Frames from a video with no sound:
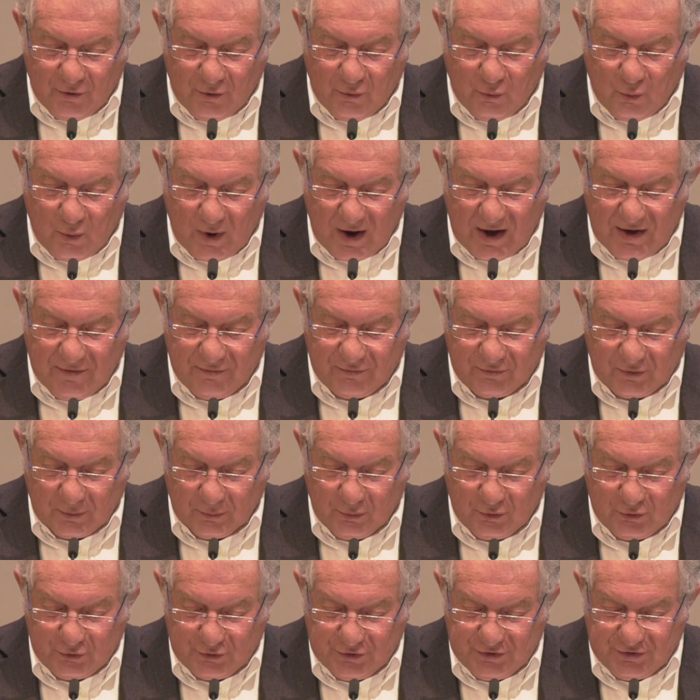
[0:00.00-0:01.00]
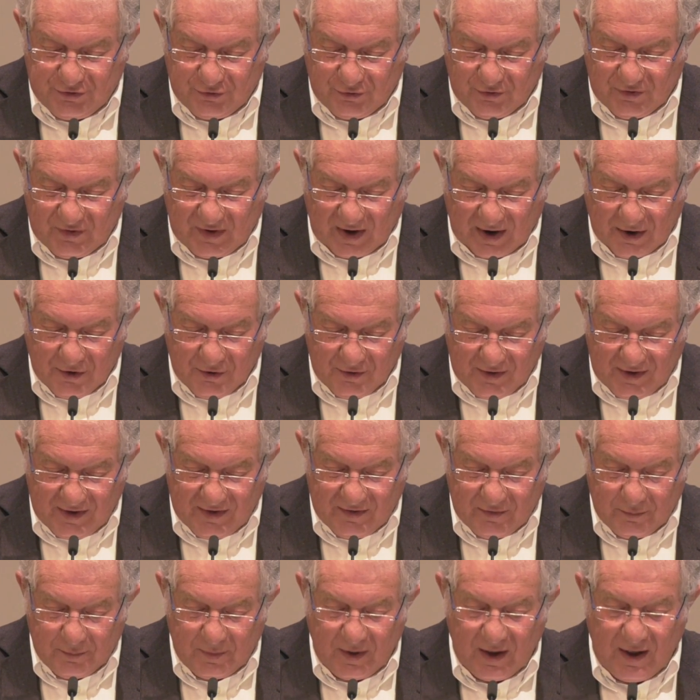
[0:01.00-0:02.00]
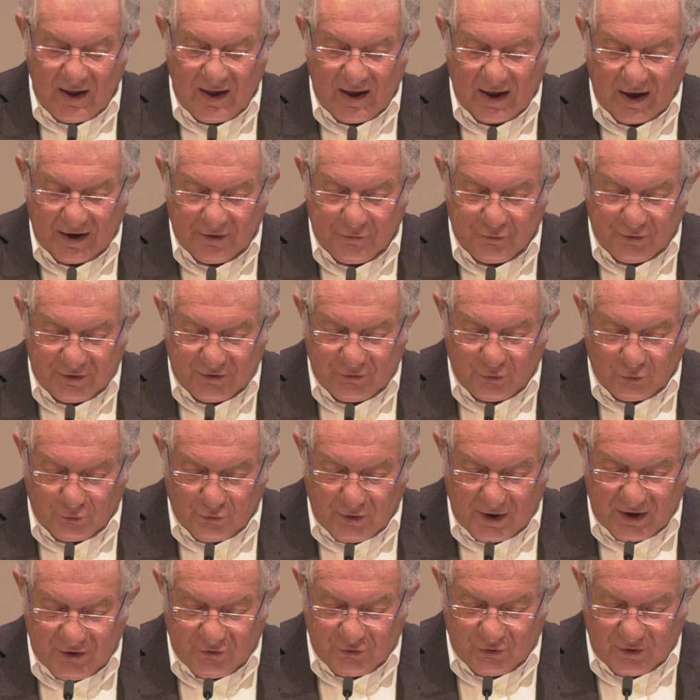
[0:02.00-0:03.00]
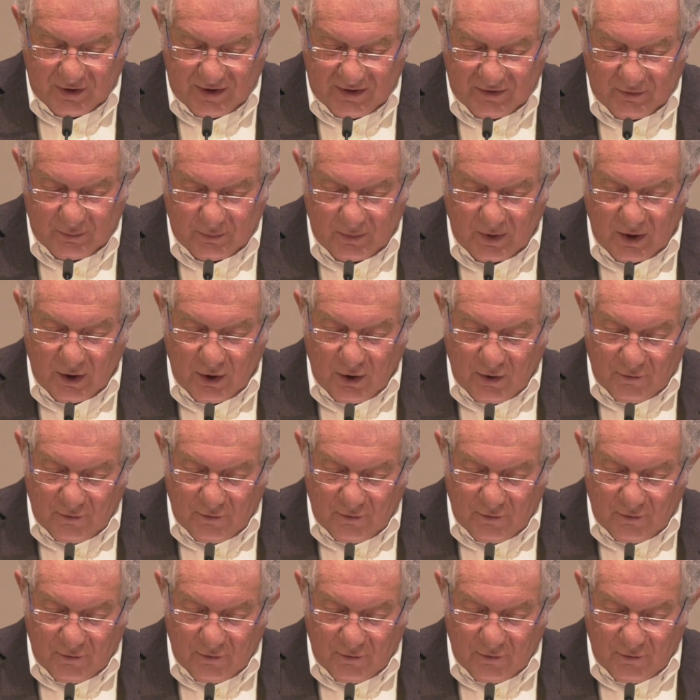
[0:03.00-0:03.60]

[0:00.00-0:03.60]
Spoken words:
away from Christian Zionism and Restorationism.